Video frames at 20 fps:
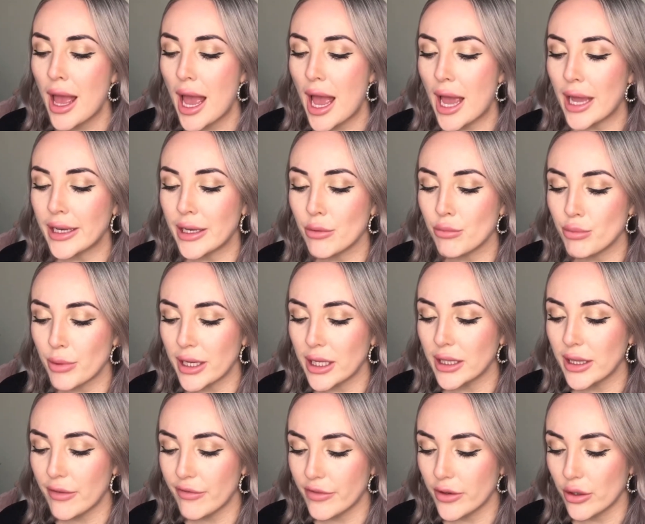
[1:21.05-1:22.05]
And it
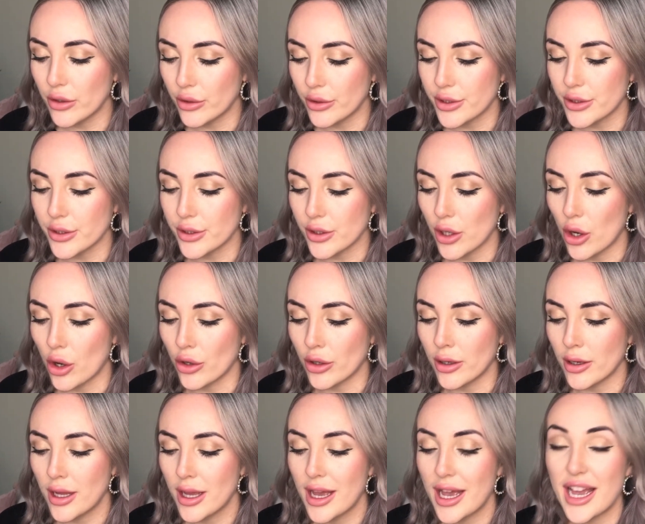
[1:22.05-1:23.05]
really focuses on
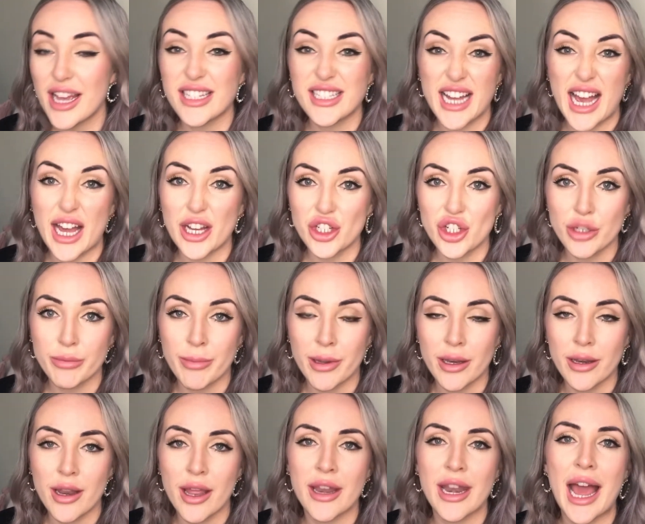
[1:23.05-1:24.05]

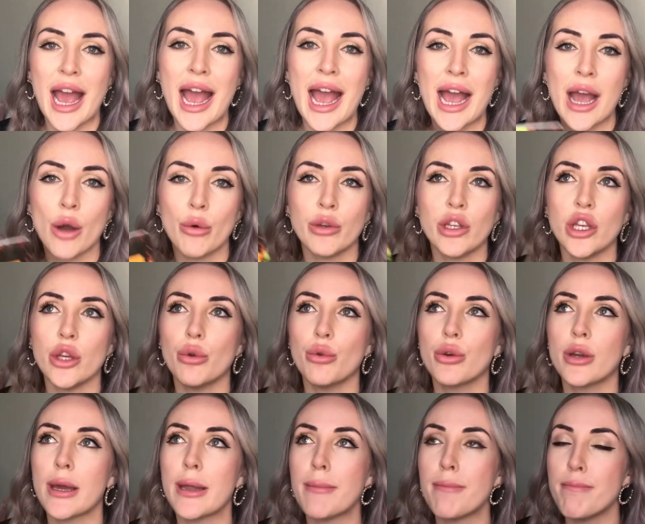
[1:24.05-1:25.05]
attachment and how you
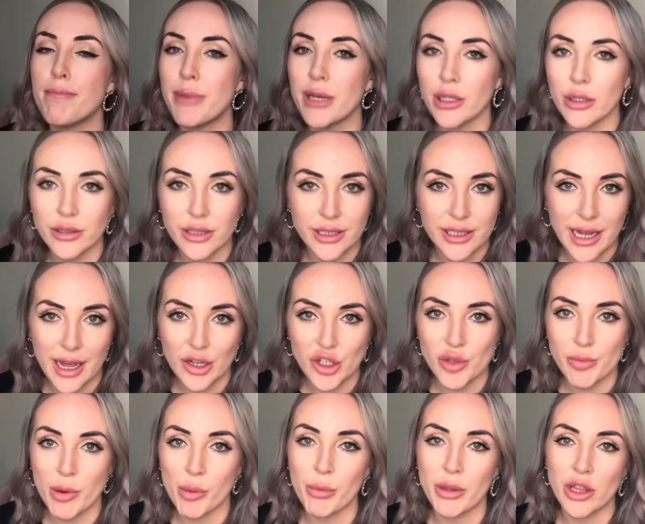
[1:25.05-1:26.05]
can build
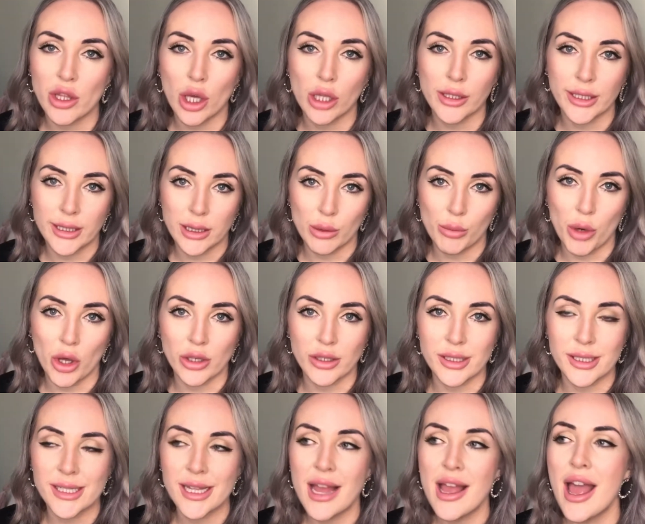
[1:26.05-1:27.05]
attachment with your little
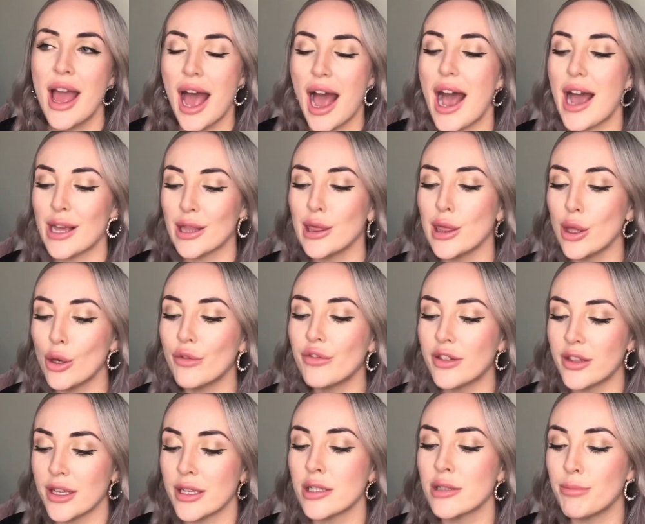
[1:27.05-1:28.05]
ones. I loved
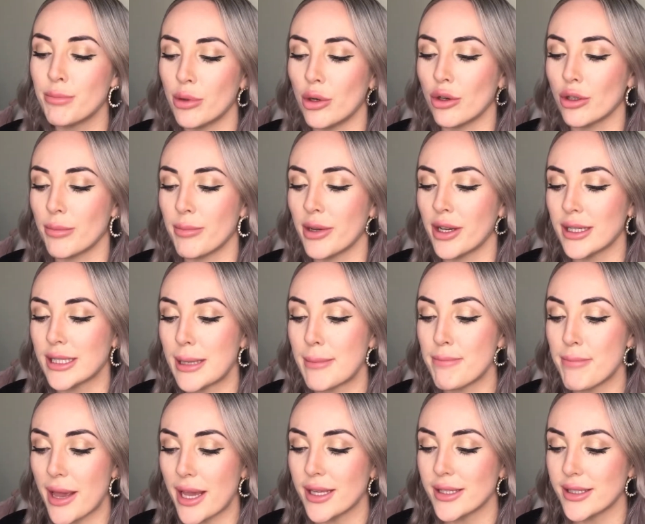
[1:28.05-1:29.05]
this book because it
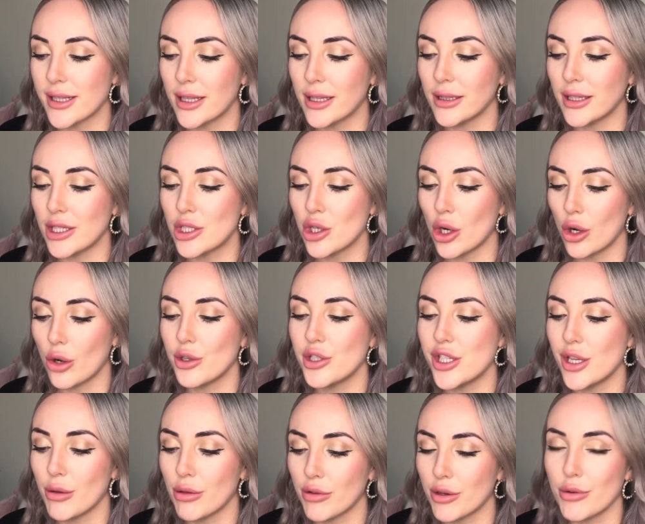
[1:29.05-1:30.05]
basically talked
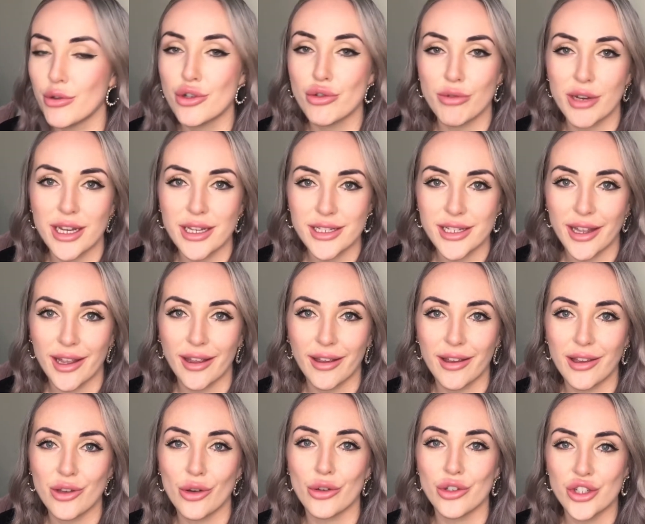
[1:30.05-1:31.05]
you through
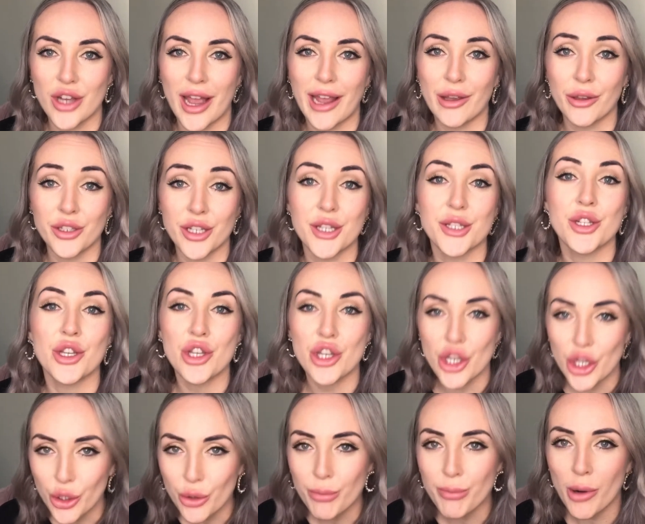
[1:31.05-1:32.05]
treating your child as a
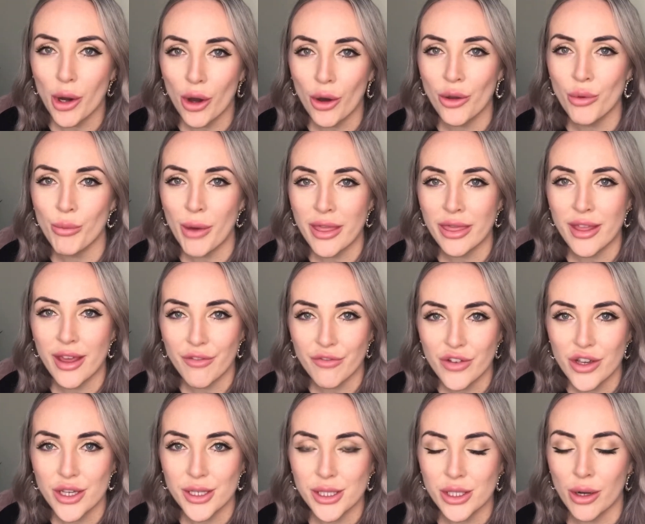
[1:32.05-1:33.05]
newborn when they
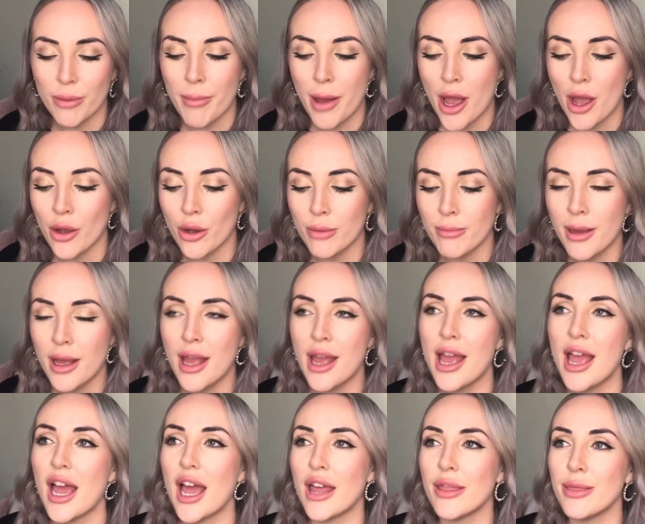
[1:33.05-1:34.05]
first come home,
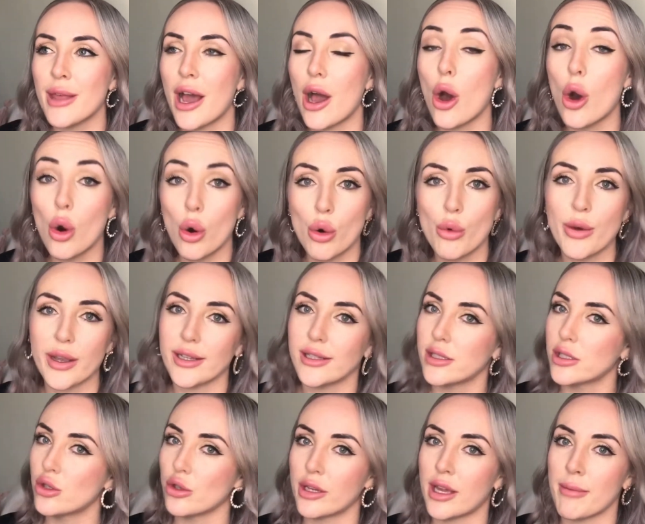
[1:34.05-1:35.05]
and that always
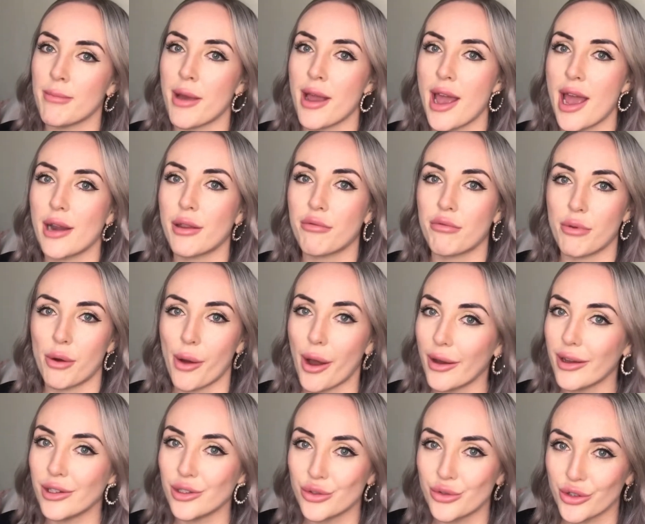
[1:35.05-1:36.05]
stuck in my head for our
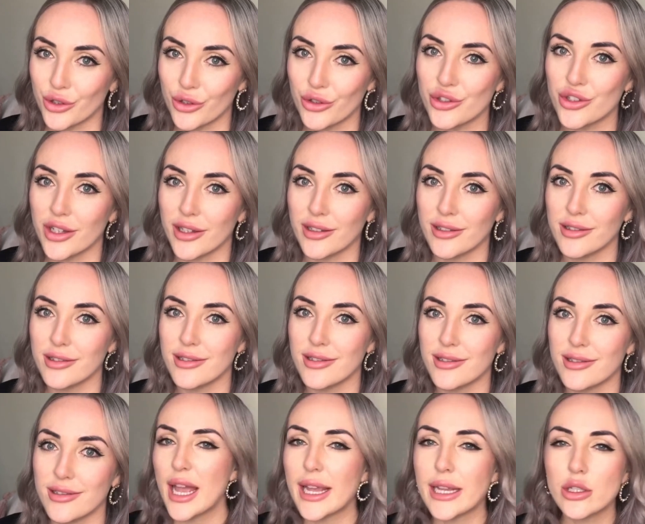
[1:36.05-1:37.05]

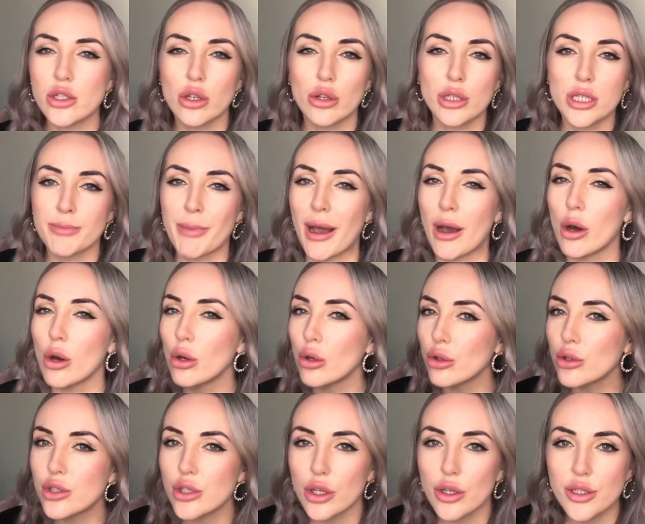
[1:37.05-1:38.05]
introductions. It talks about all
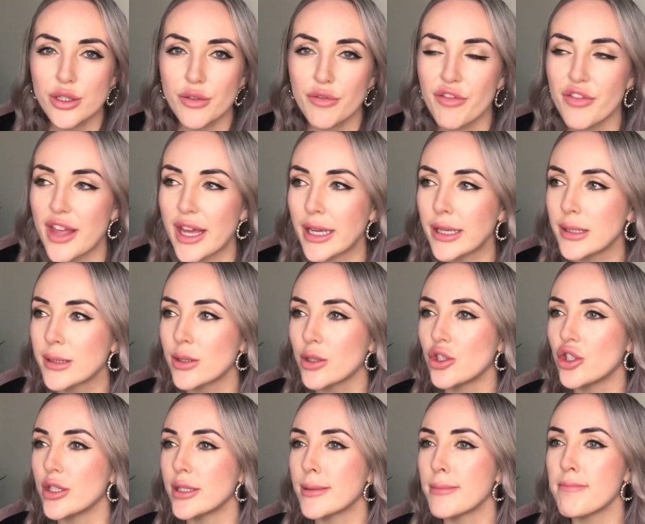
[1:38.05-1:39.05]
sorts of things
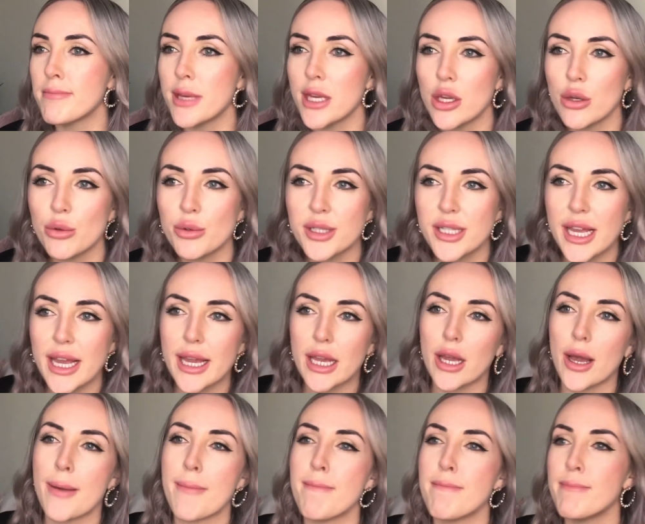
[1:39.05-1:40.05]
such as music
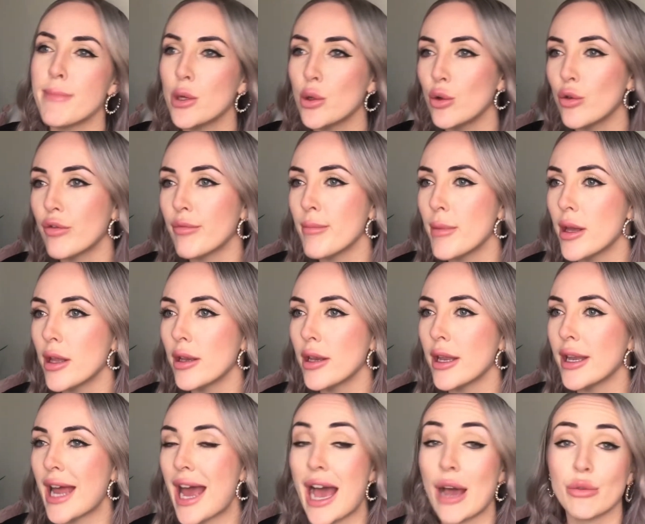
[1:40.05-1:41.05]
and movement
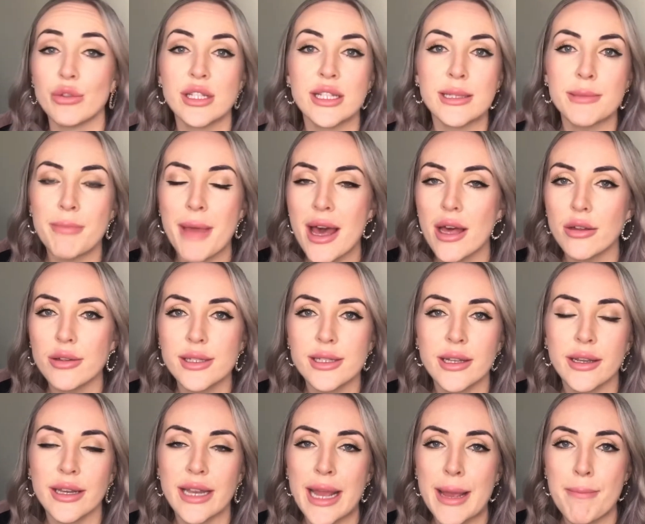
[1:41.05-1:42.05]
and how smells
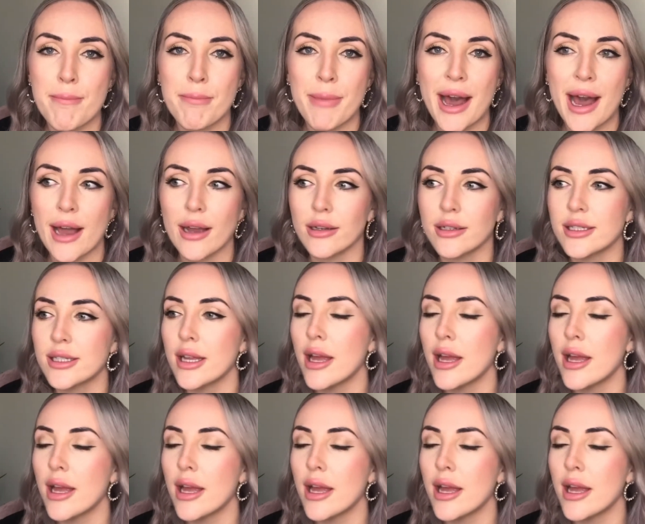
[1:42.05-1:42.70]
can impact